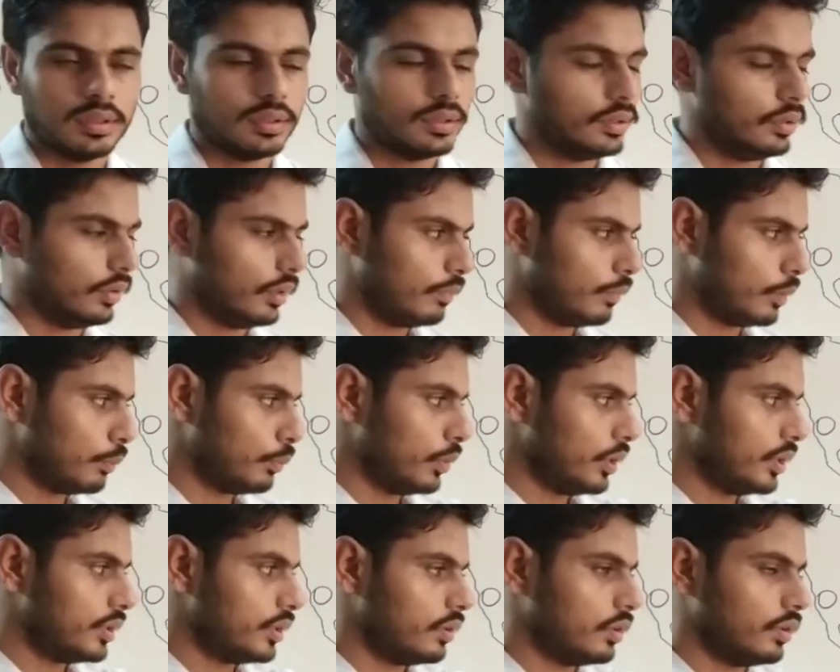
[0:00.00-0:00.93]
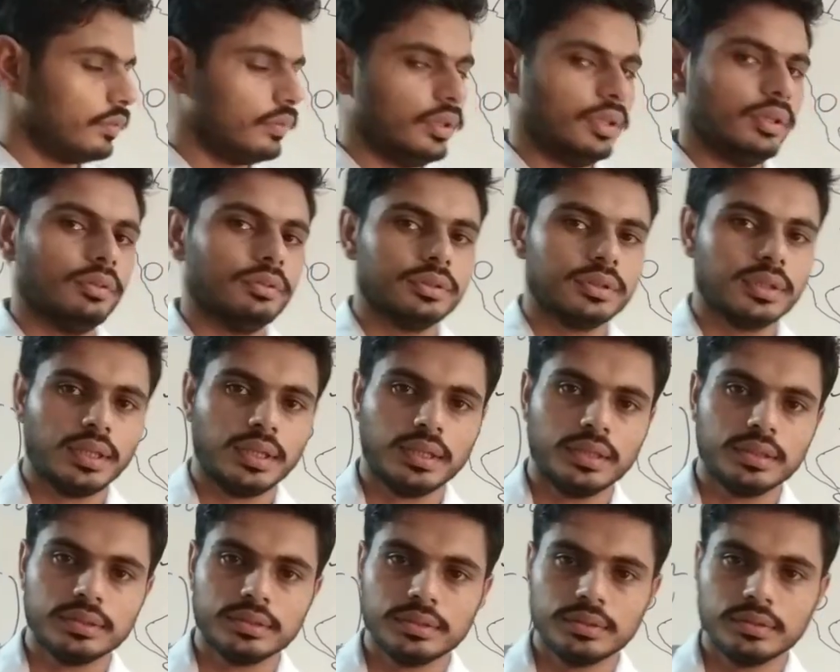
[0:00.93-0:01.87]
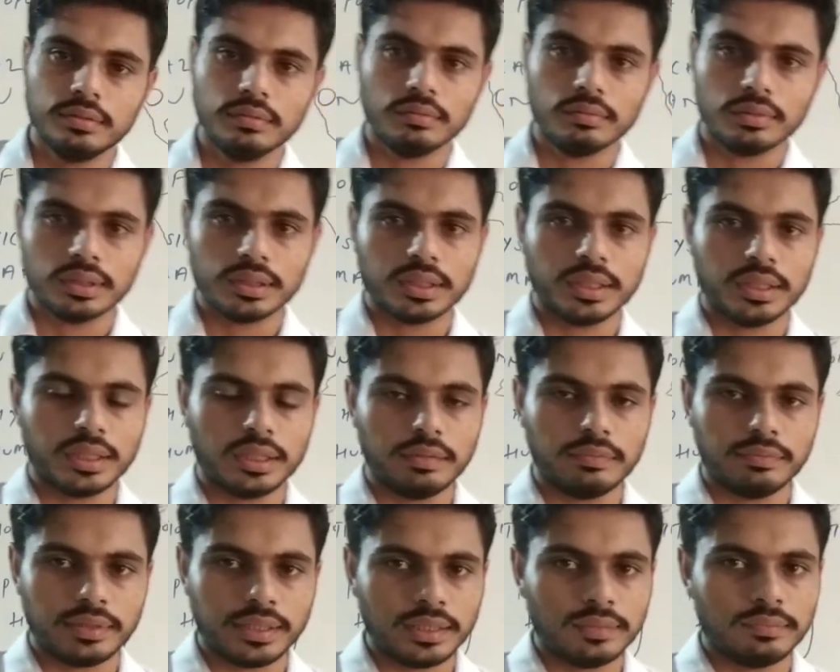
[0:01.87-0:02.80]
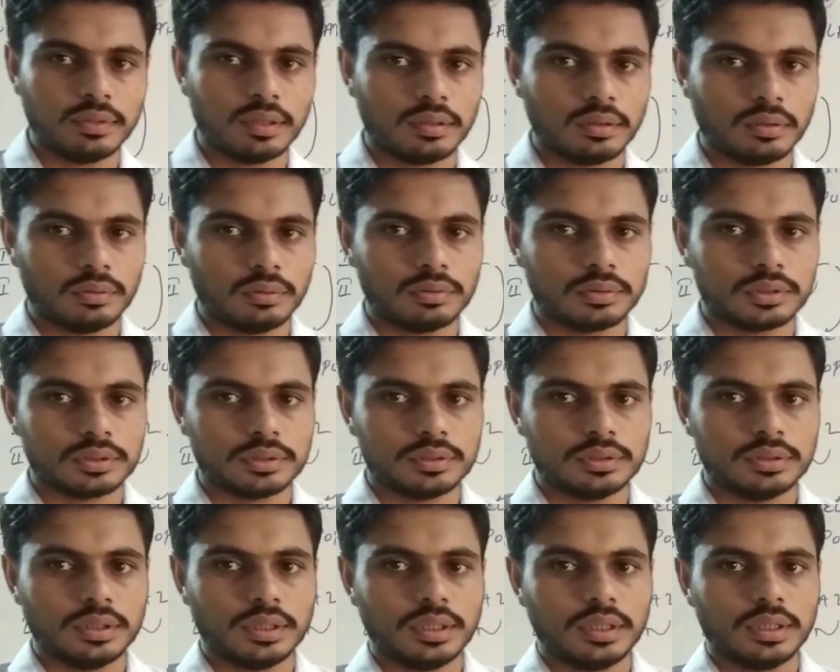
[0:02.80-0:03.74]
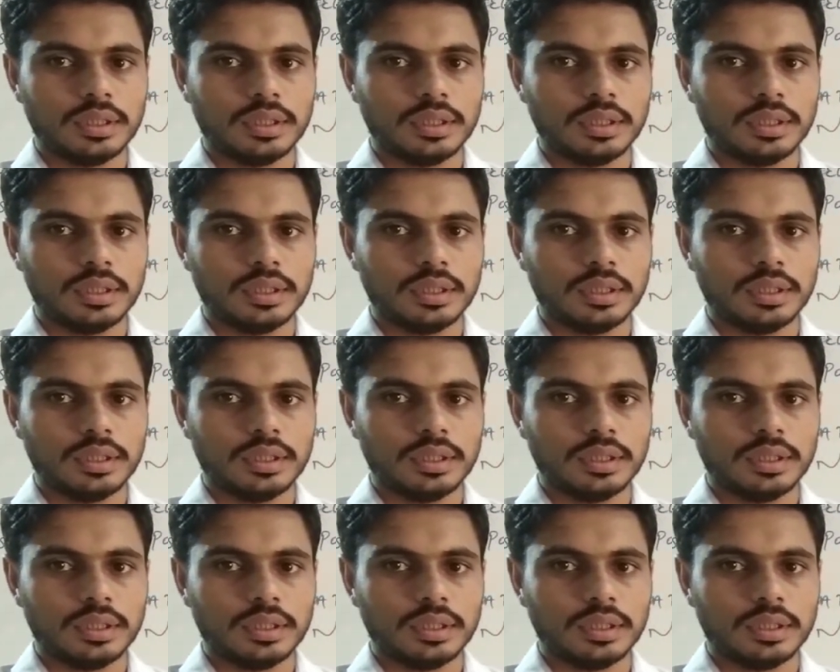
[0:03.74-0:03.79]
So the population of Hindustan is 135 crores